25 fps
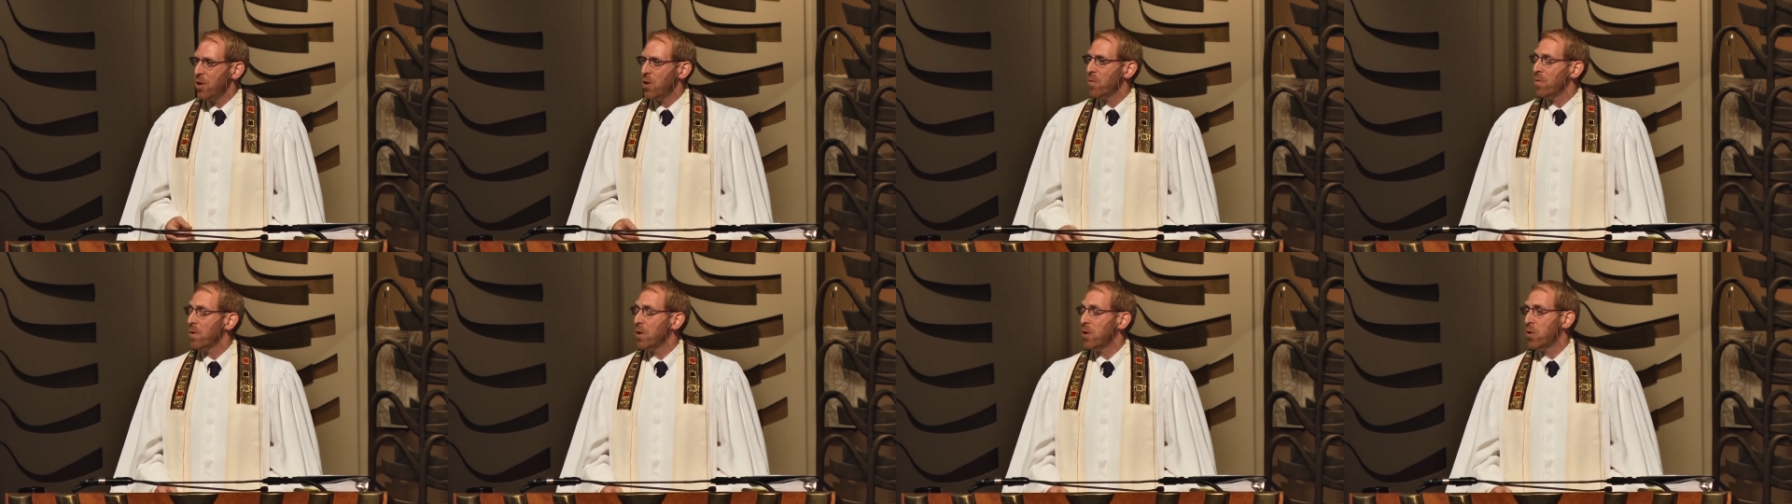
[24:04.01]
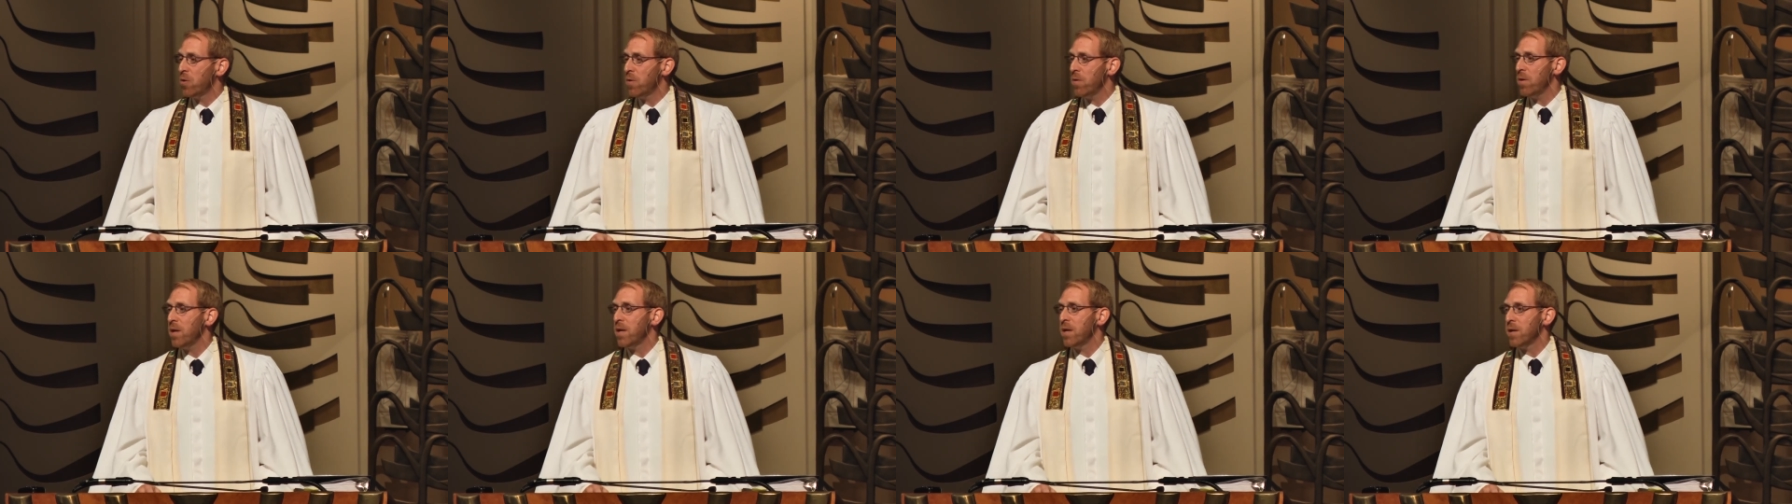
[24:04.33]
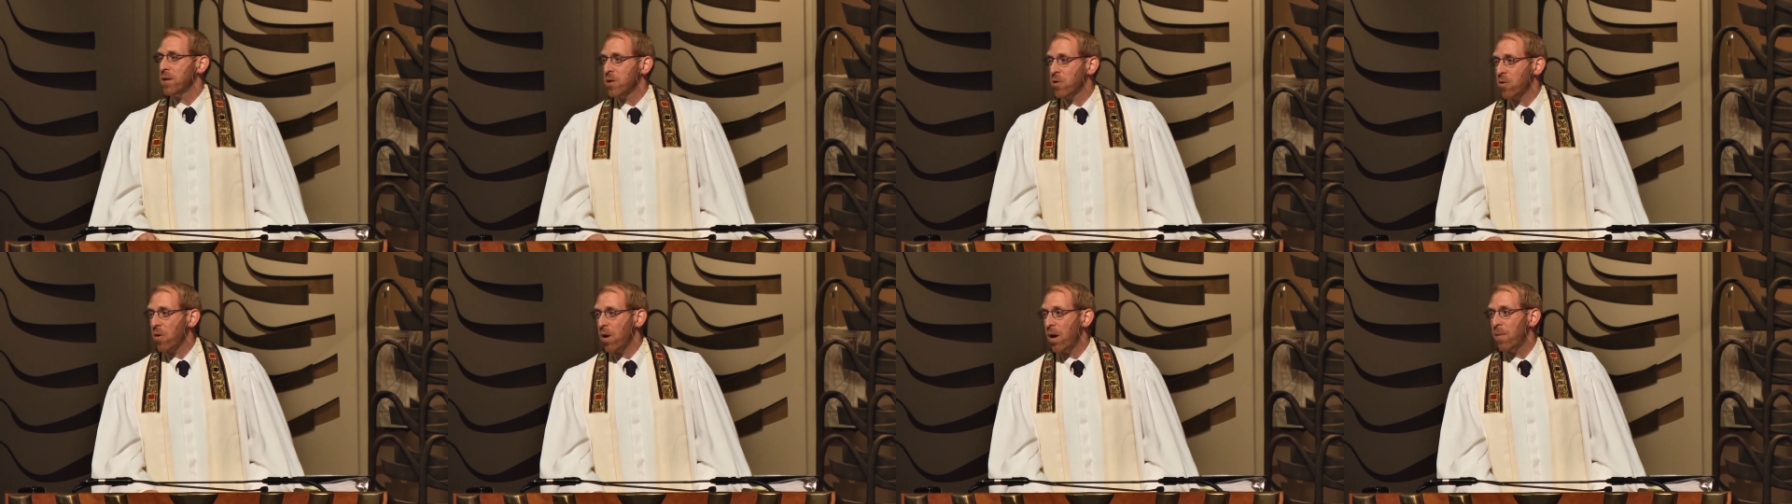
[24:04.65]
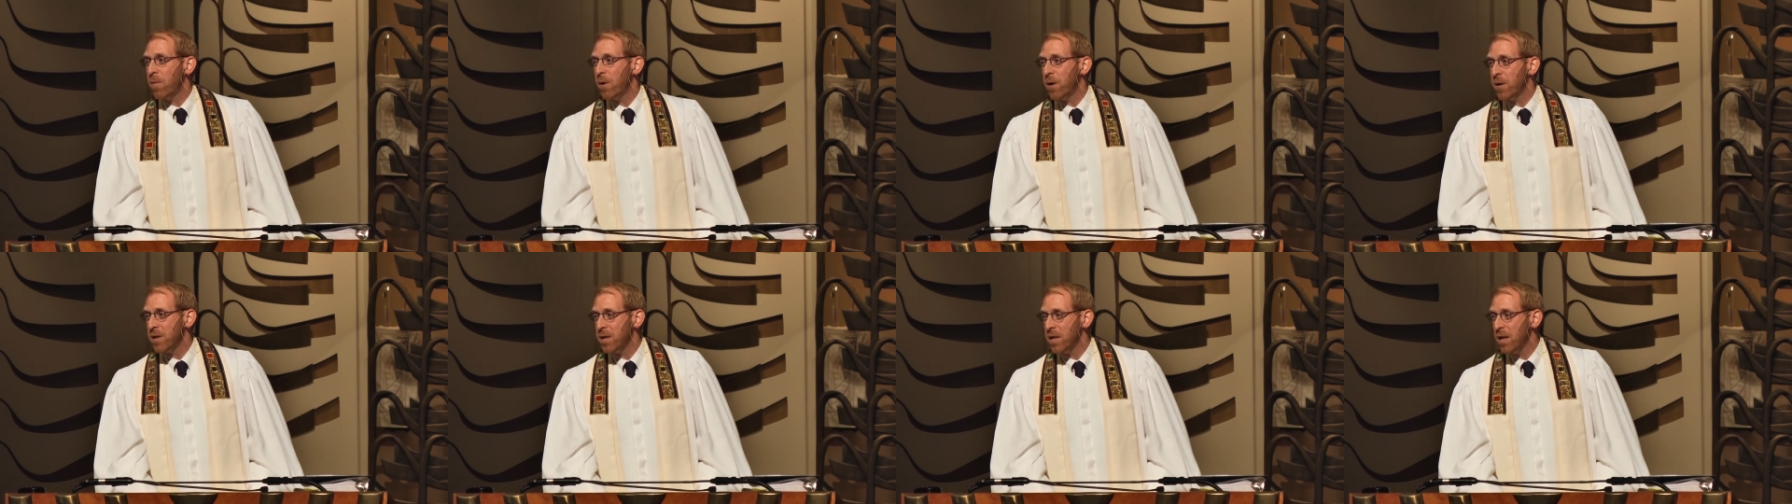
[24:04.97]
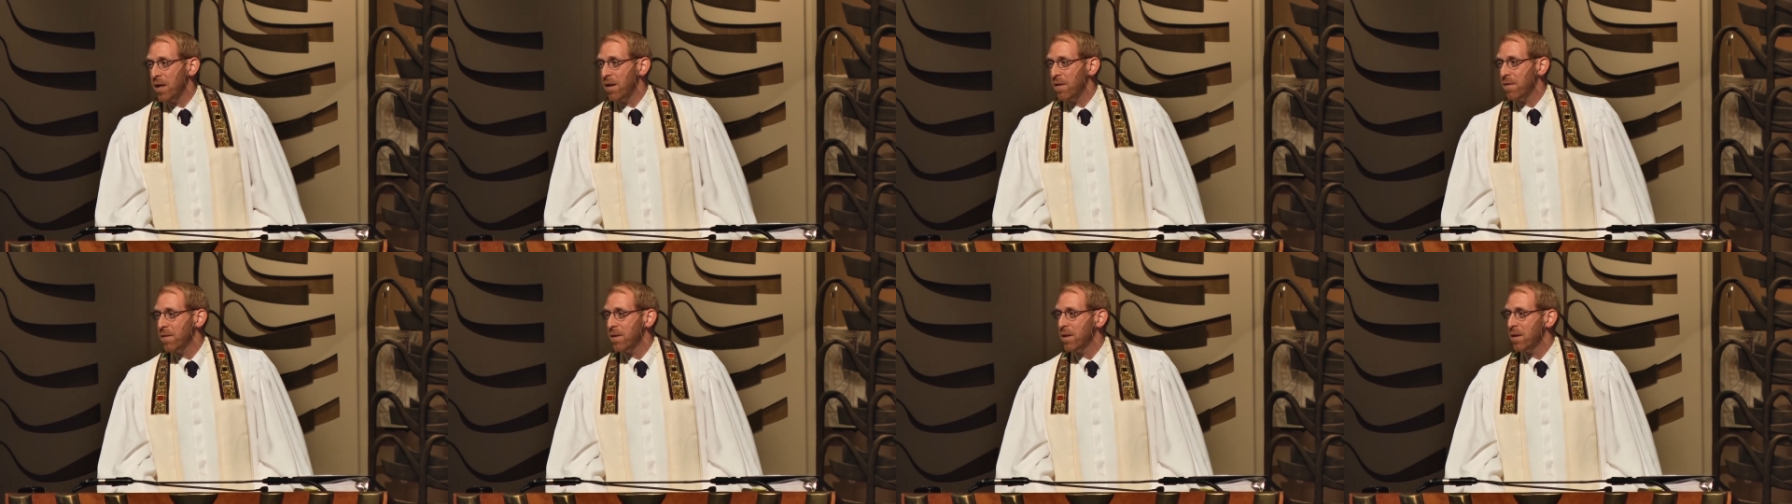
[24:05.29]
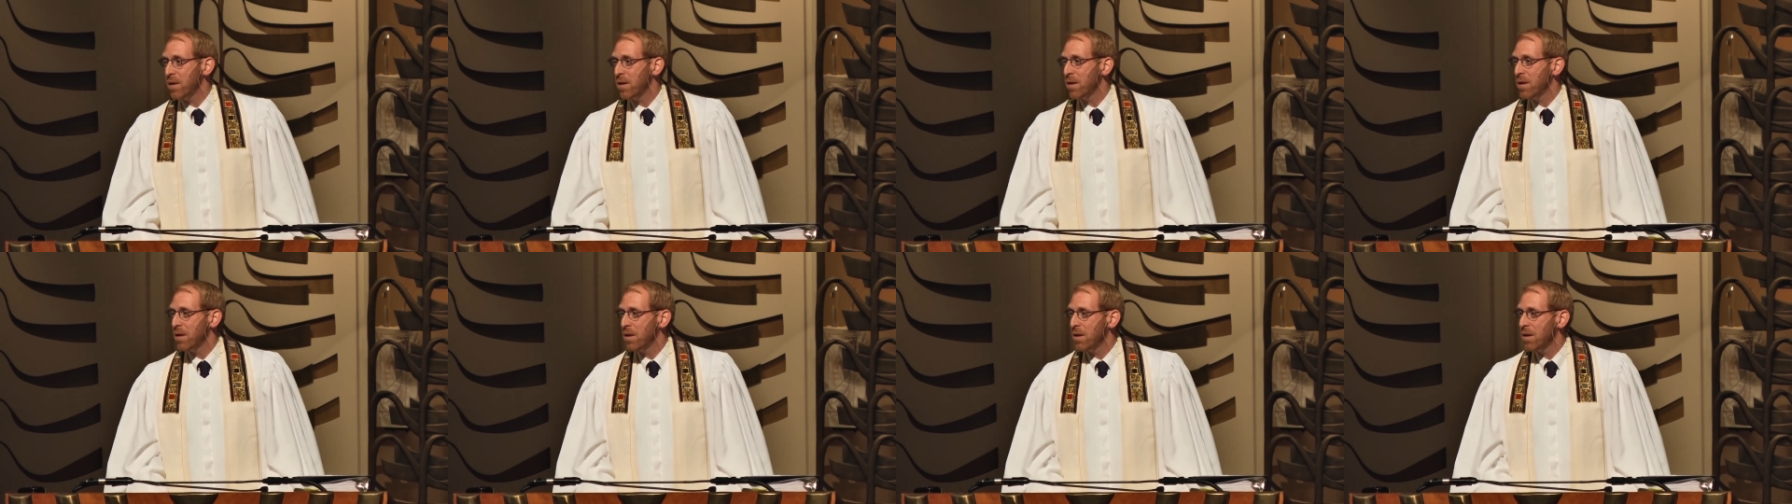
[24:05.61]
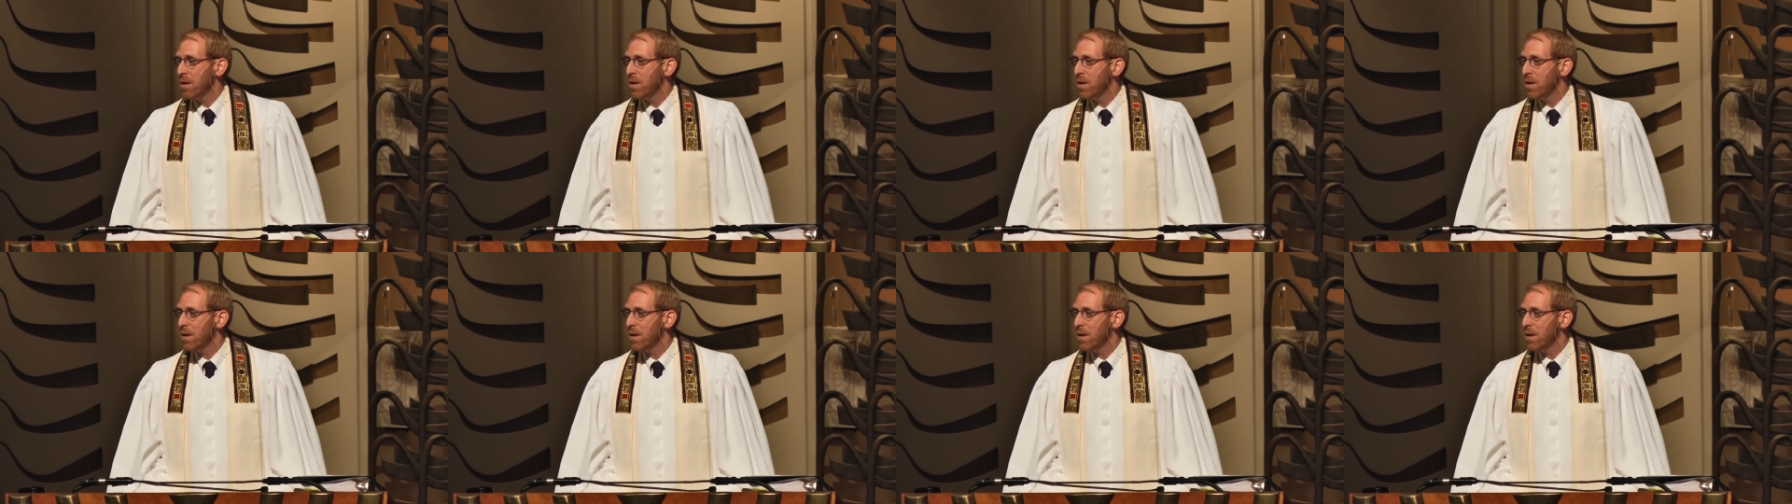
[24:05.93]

shall we truly inscribe ourselves